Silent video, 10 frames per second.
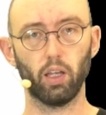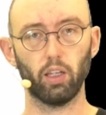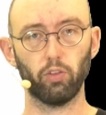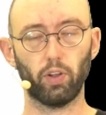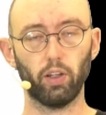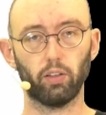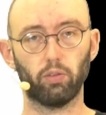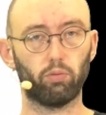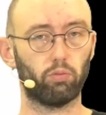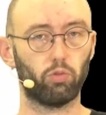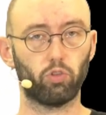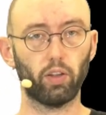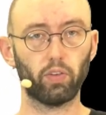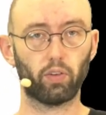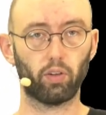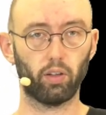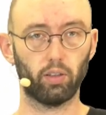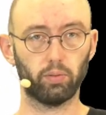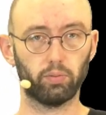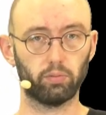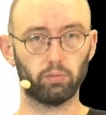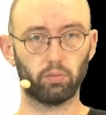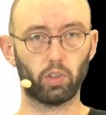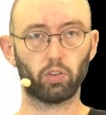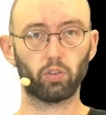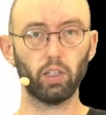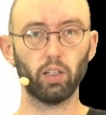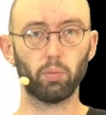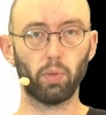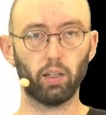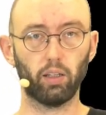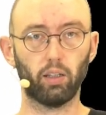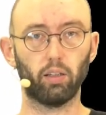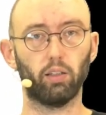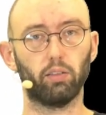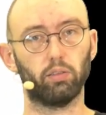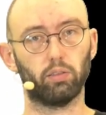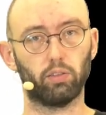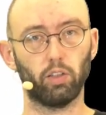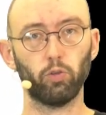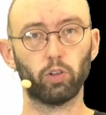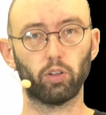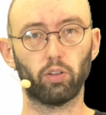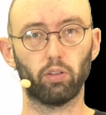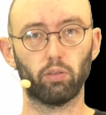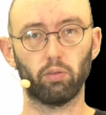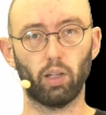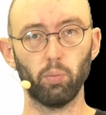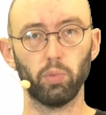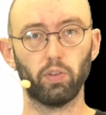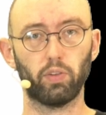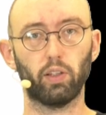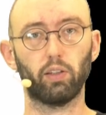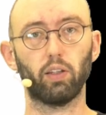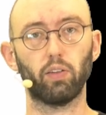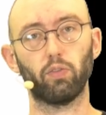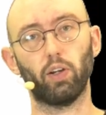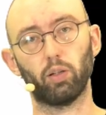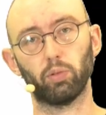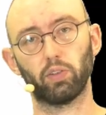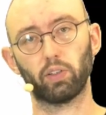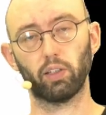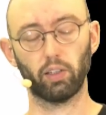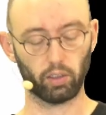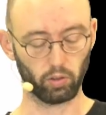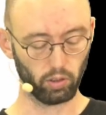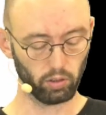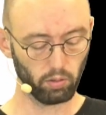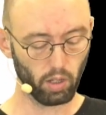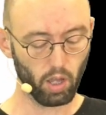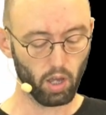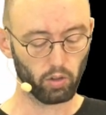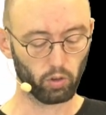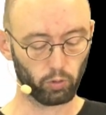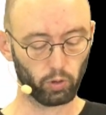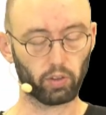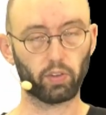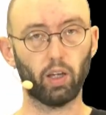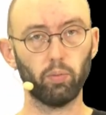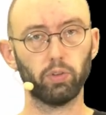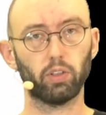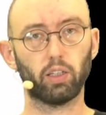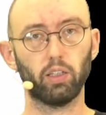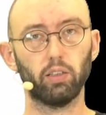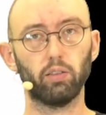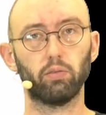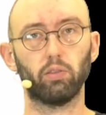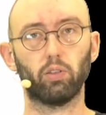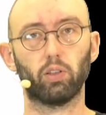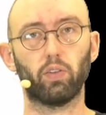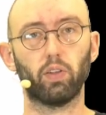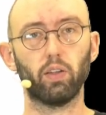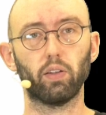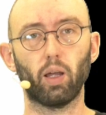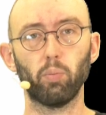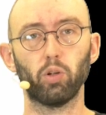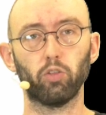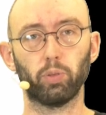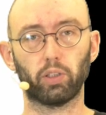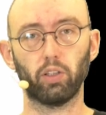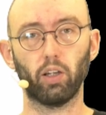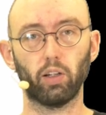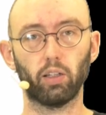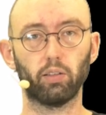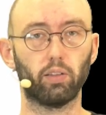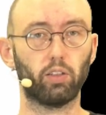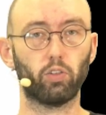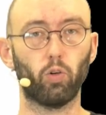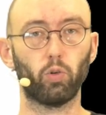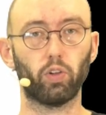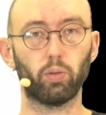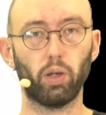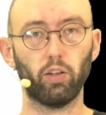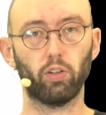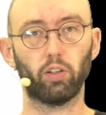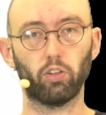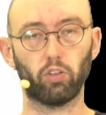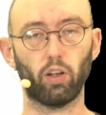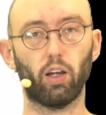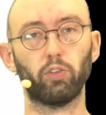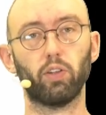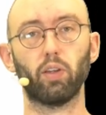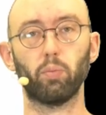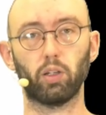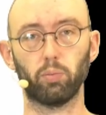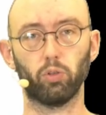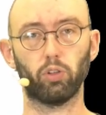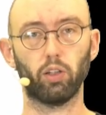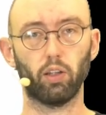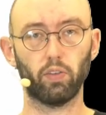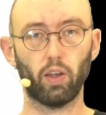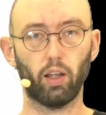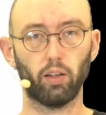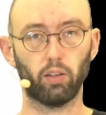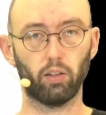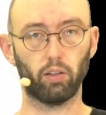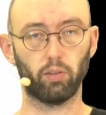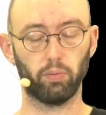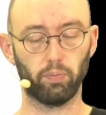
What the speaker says: if there are just discretely many different numbers that these variables can take on. So for example, here you can see the number of bacteria that grows in a petri dish after somebody put his hand in it.